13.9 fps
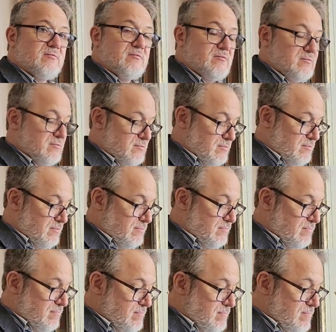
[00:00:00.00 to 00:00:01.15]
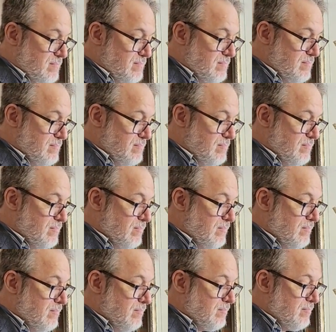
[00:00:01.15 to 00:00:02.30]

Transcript: Nobody speaks.